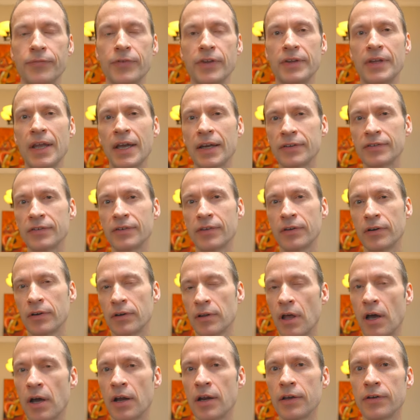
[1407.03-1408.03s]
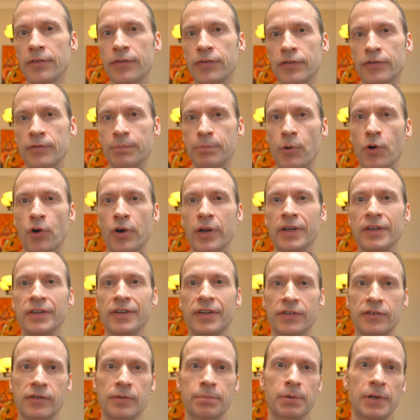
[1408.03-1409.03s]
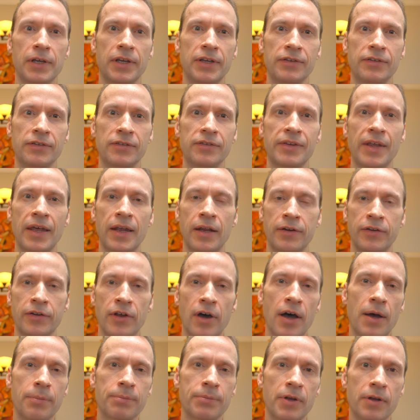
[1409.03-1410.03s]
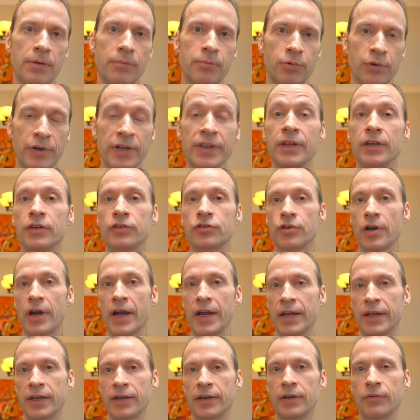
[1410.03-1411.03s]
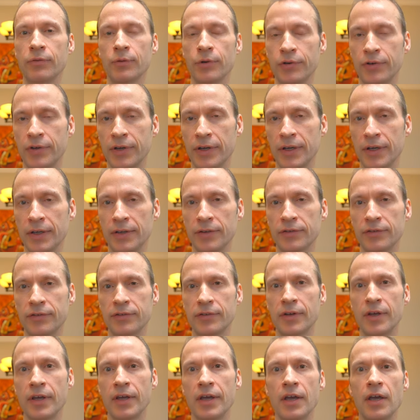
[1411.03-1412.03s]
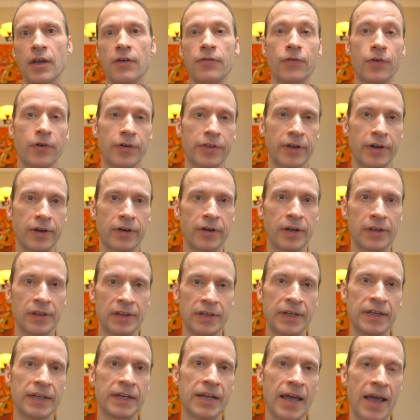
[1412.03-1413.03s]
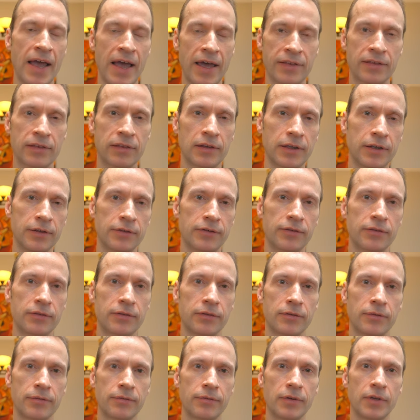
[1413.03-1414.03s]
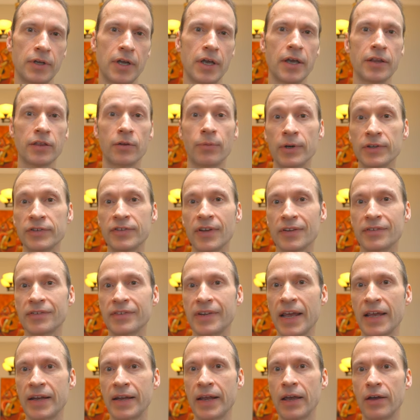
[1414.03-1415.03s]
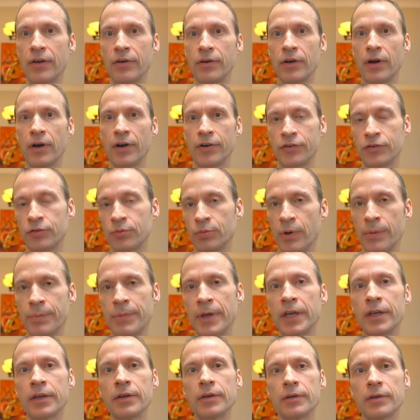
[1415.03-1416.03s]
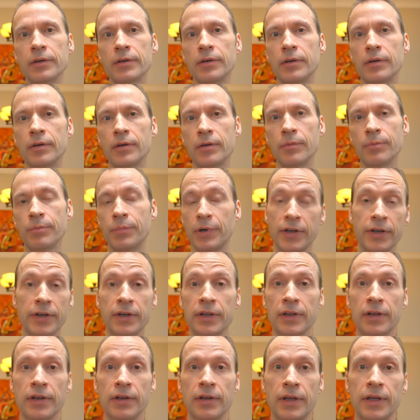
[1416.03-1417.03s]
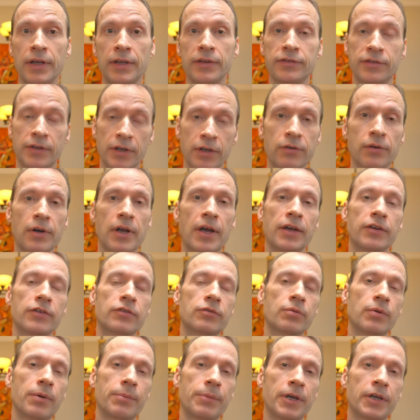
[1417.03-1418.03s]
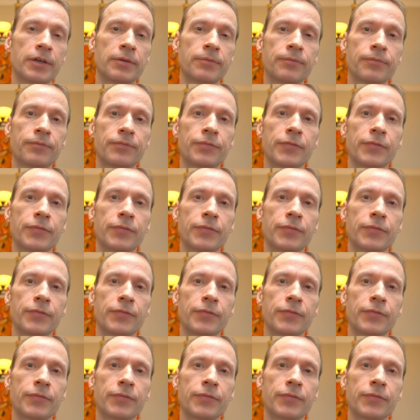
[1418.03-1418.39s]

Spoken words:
Next, there are a lot of sporting disciplines that adopt breathing training routines for their elite athletes. The ones that stand out are swimming, particularly synchronized swimming,